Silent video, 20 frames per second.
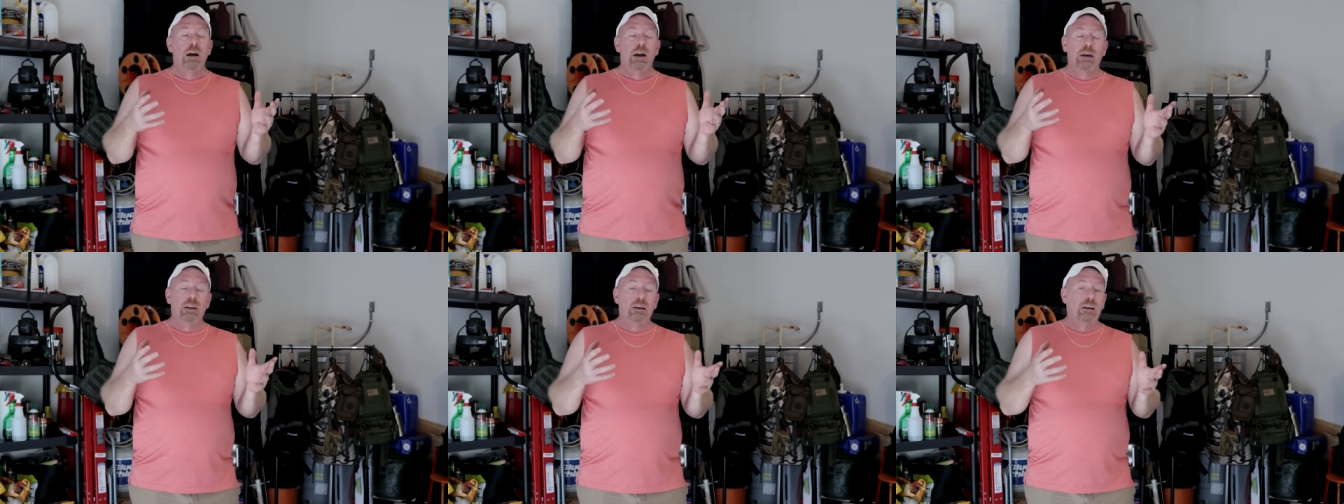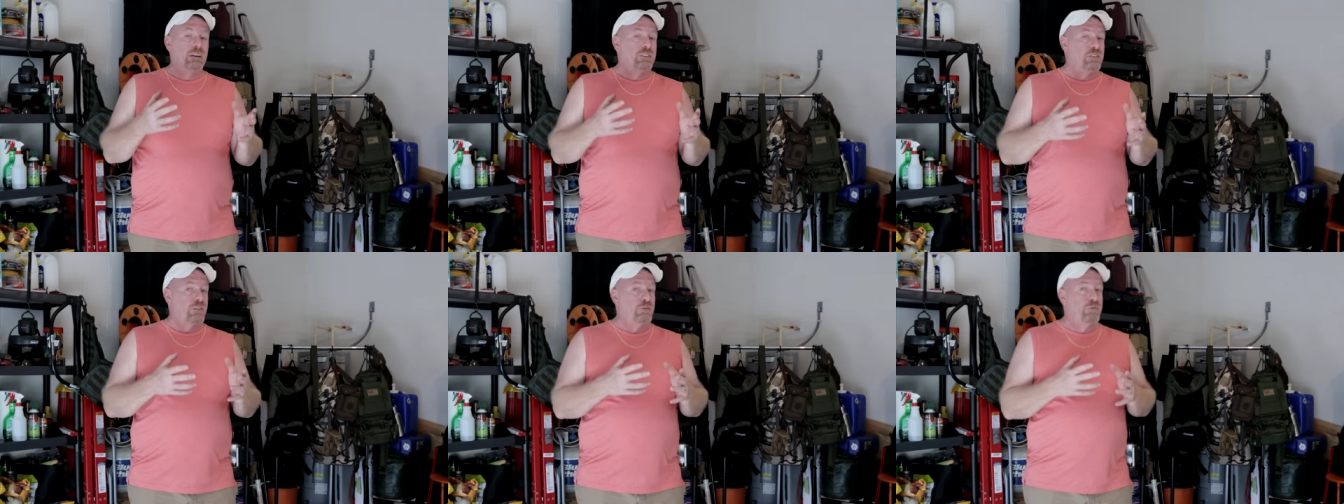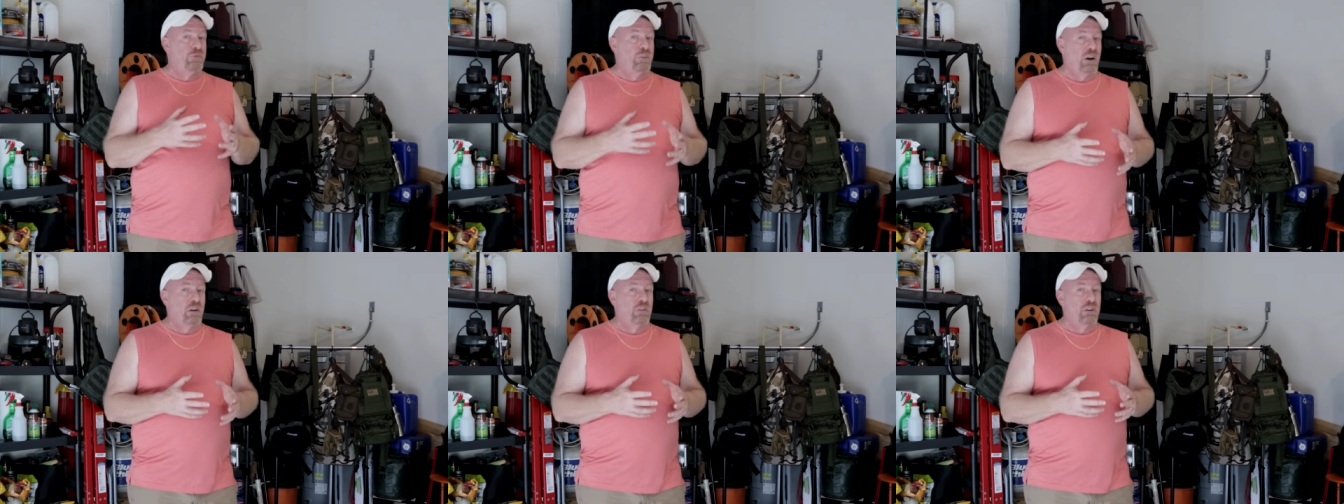And it gets
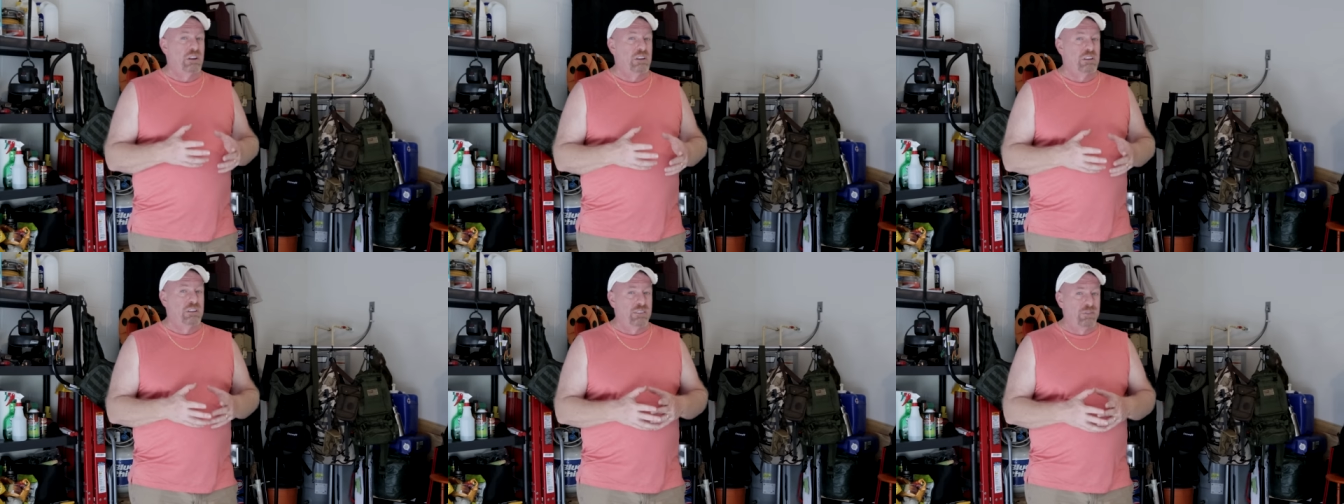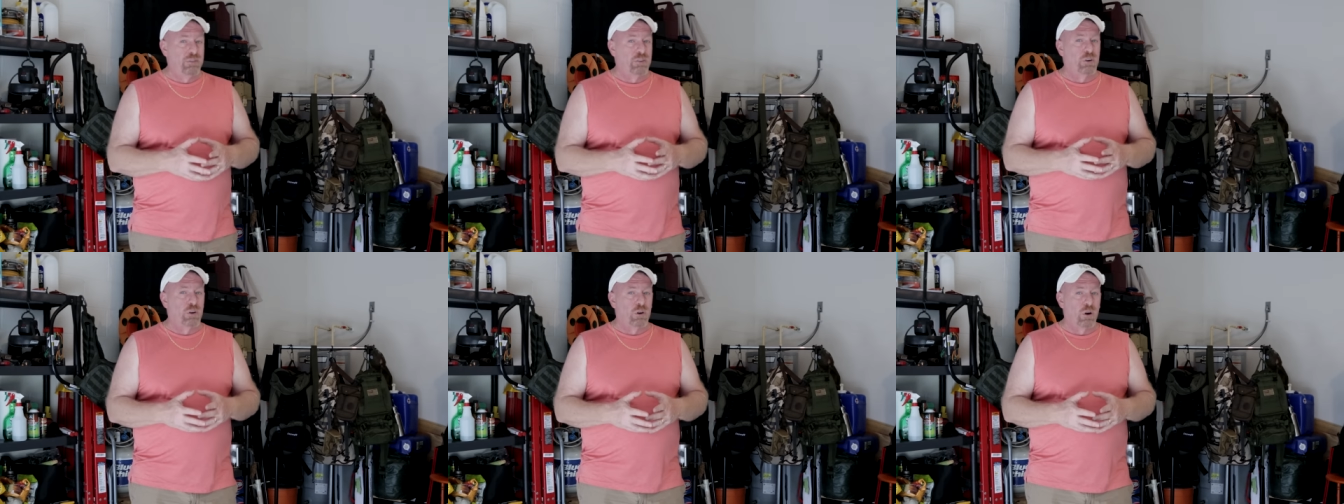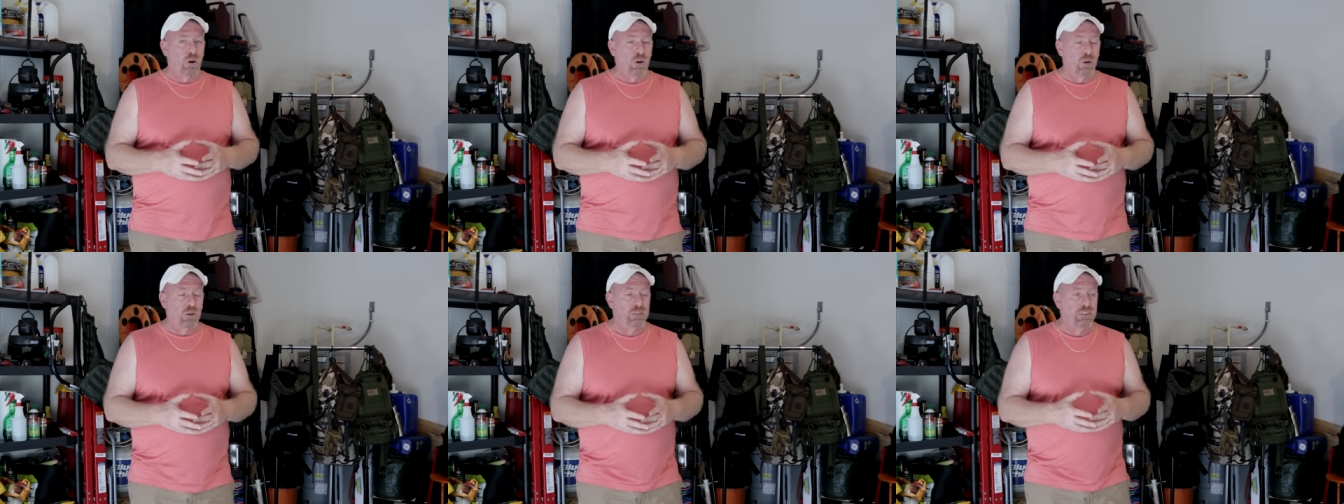very
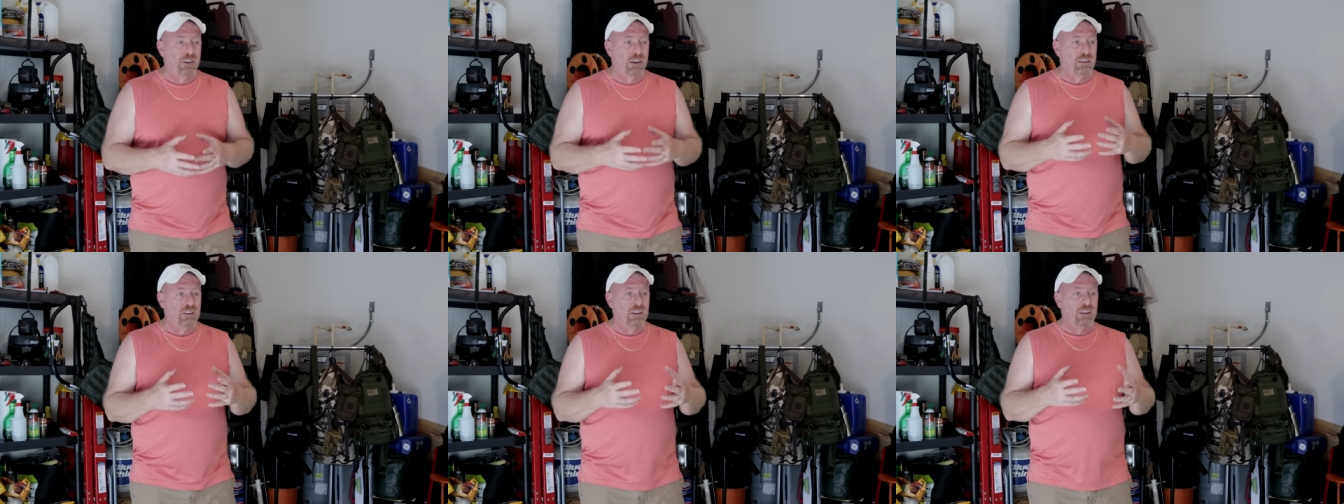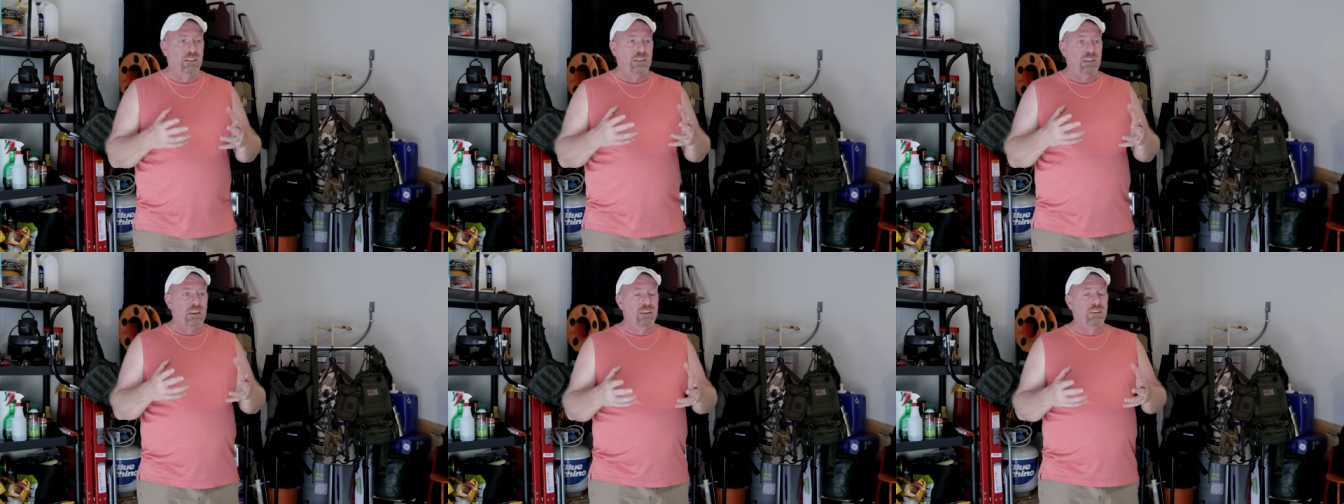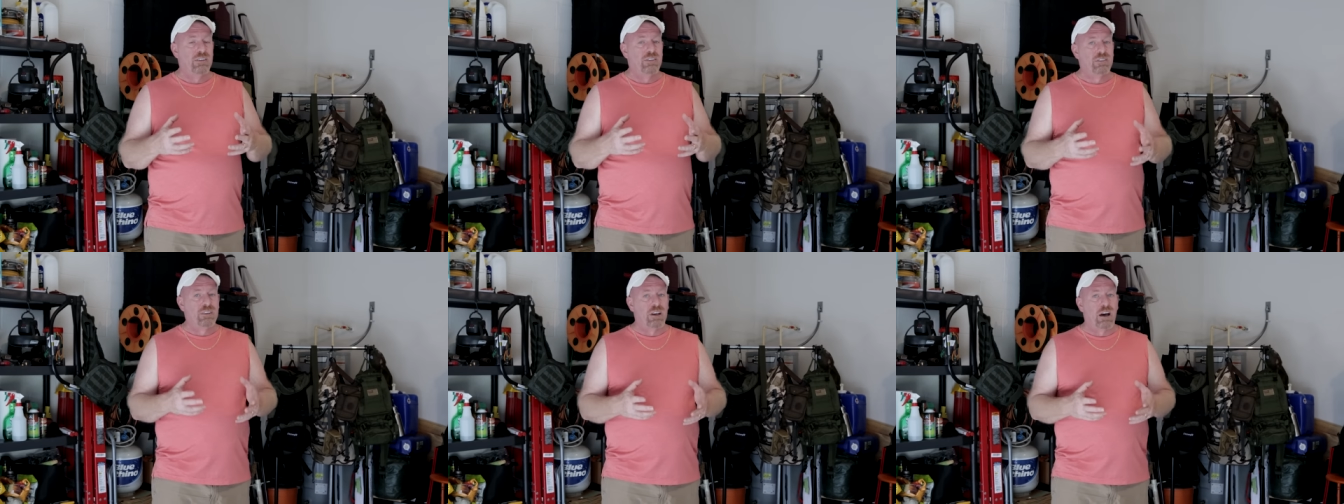difficult in
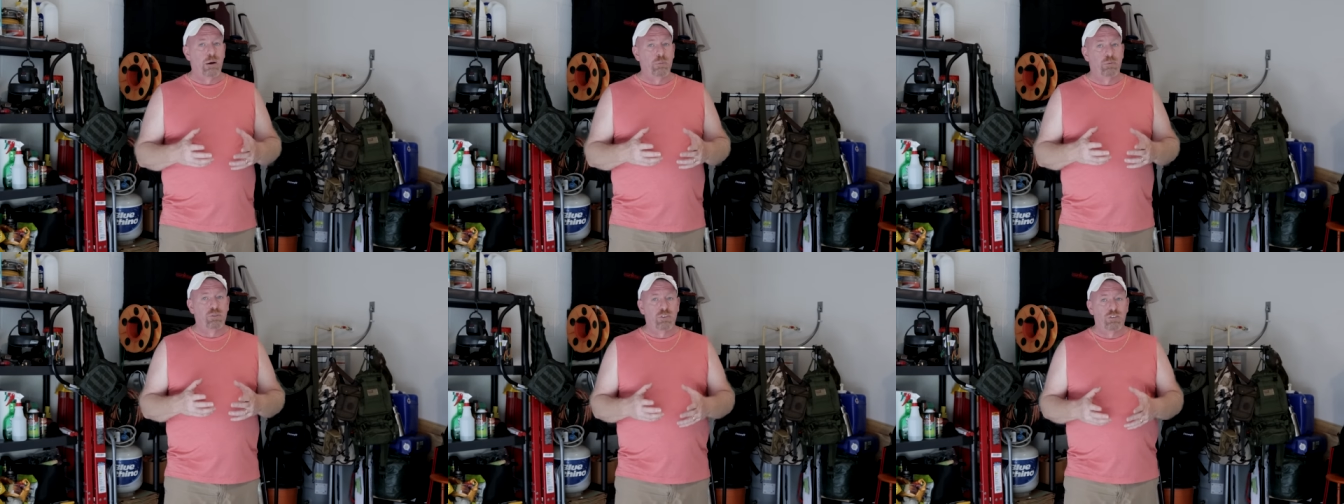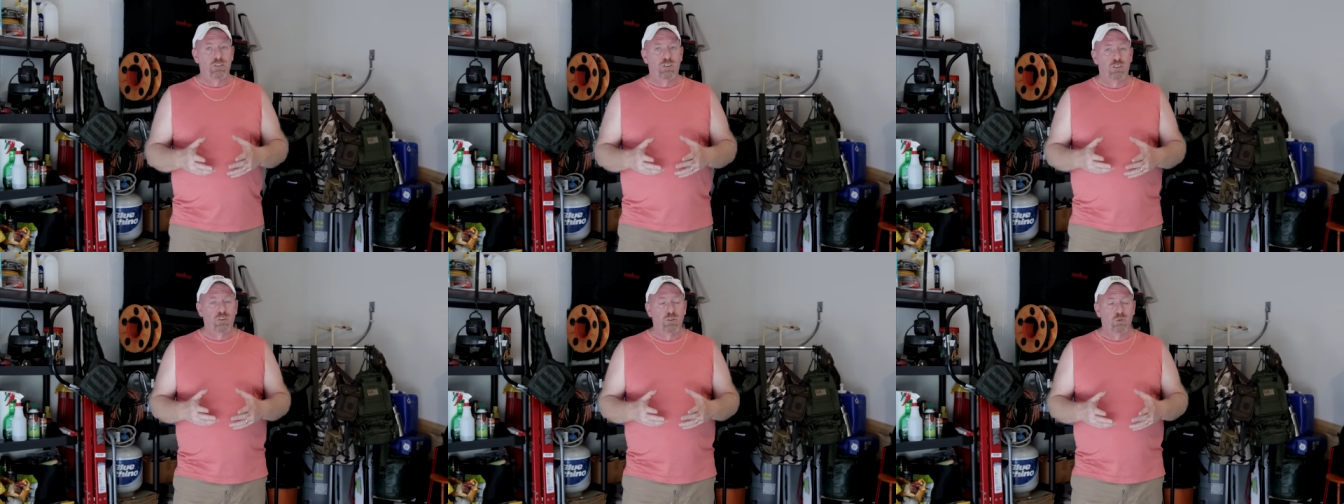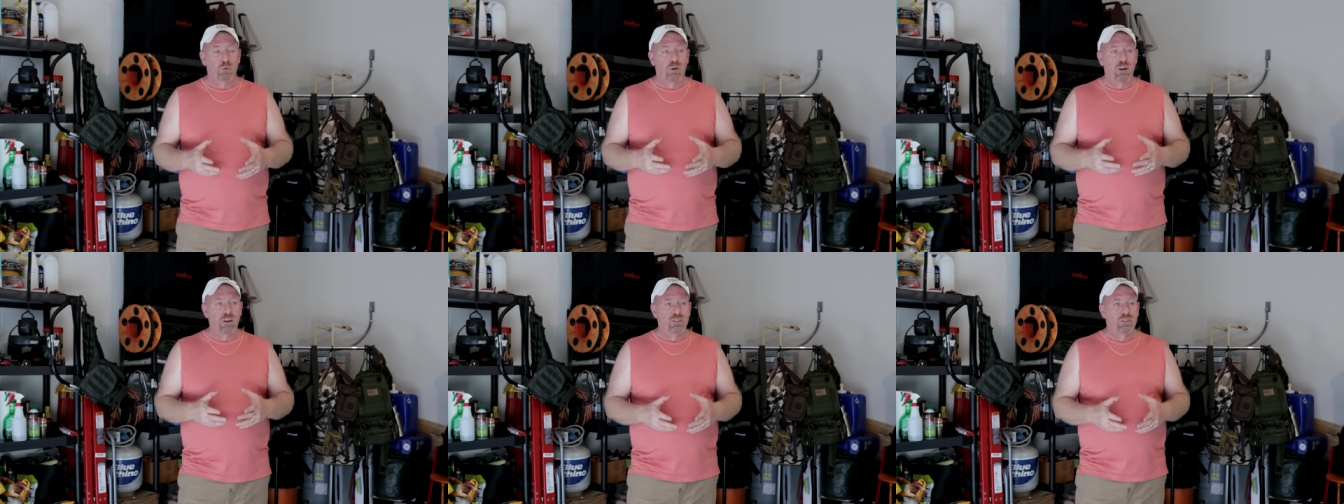these types of
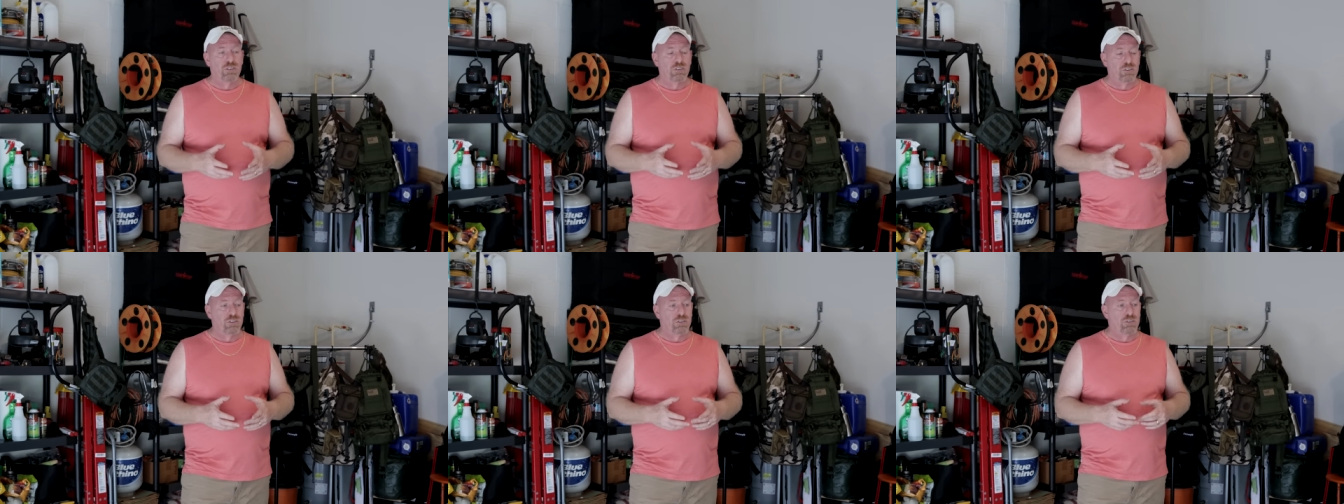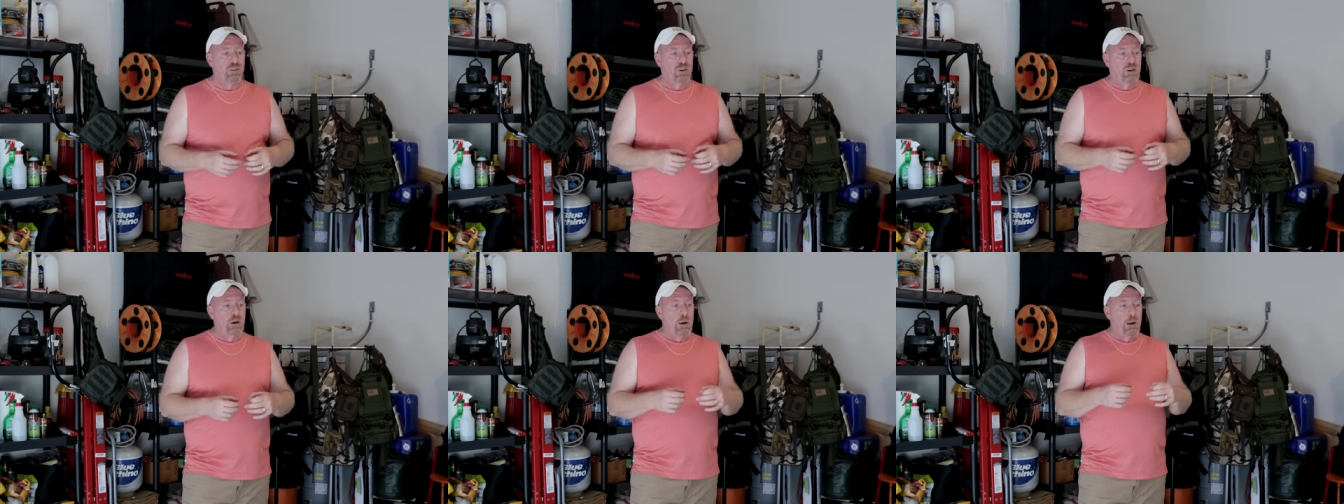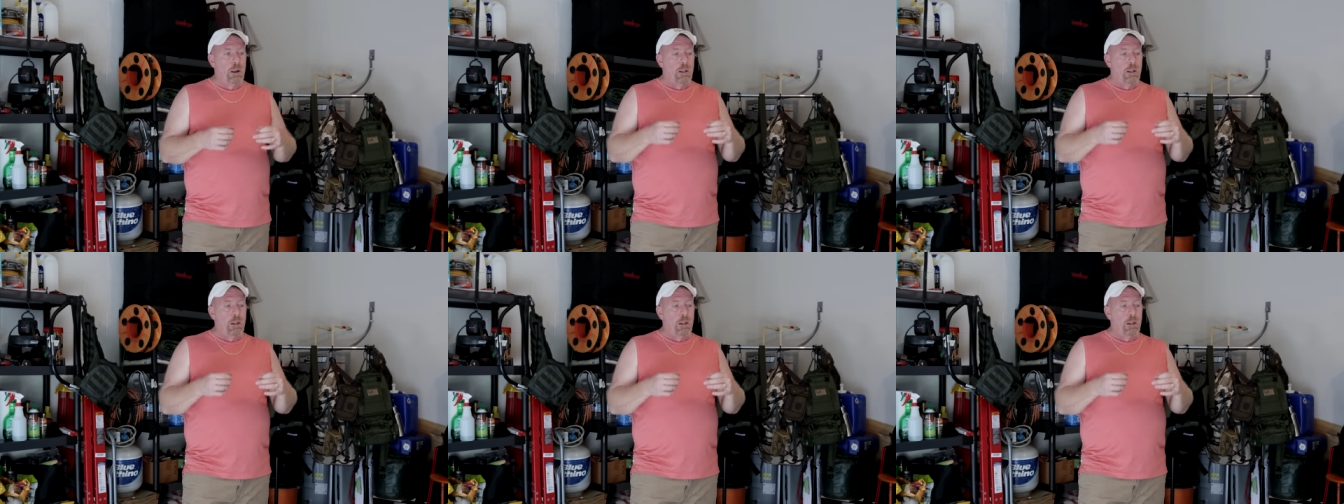situations.